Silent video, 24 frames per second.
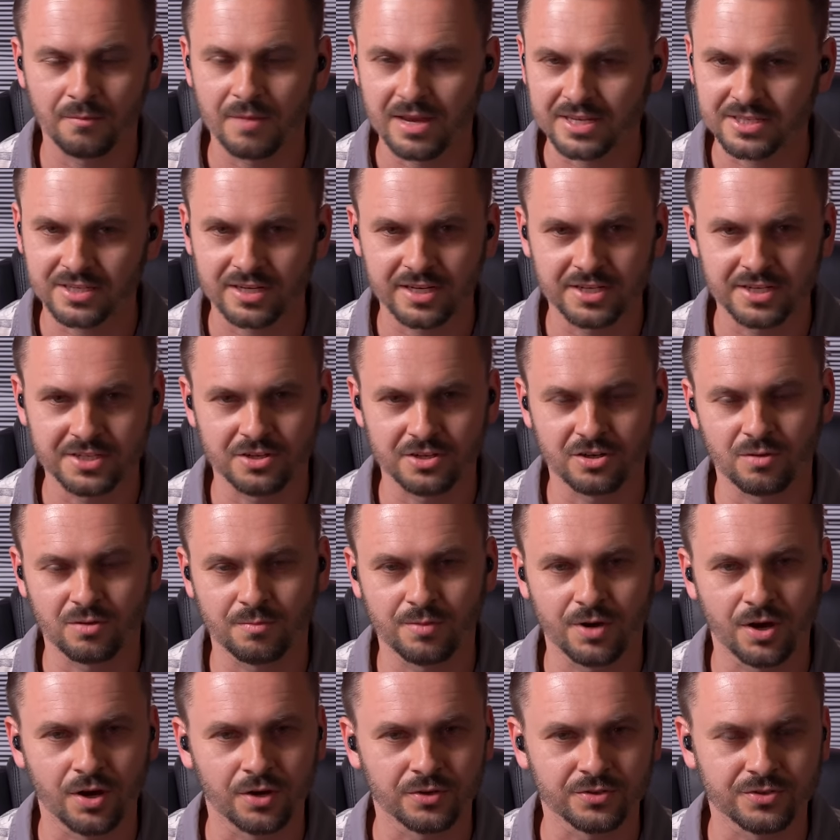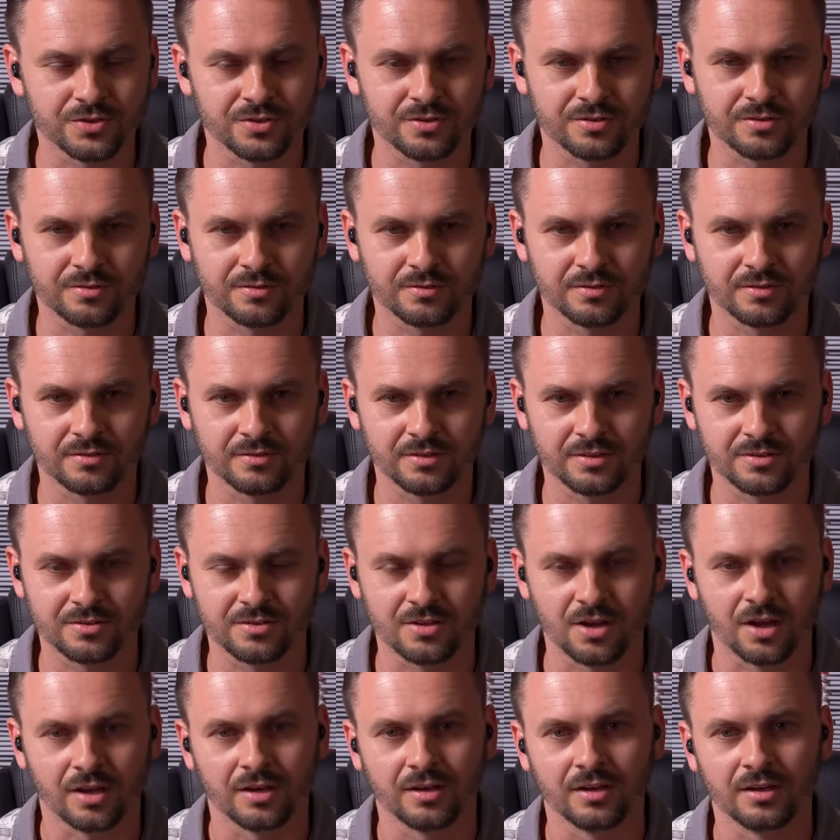makes it easier to post.
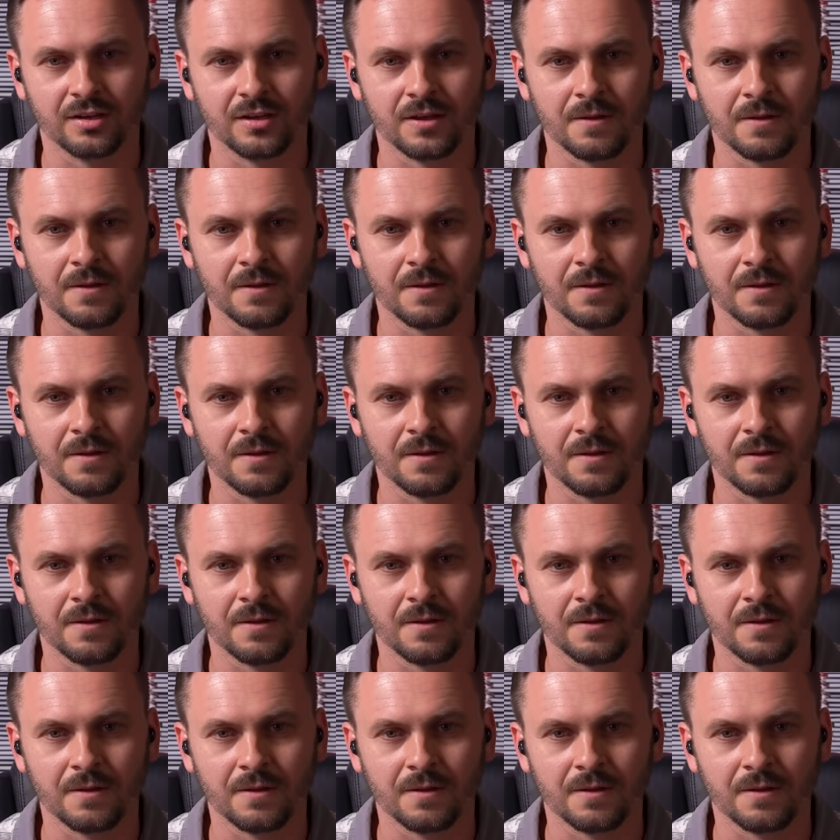It's done.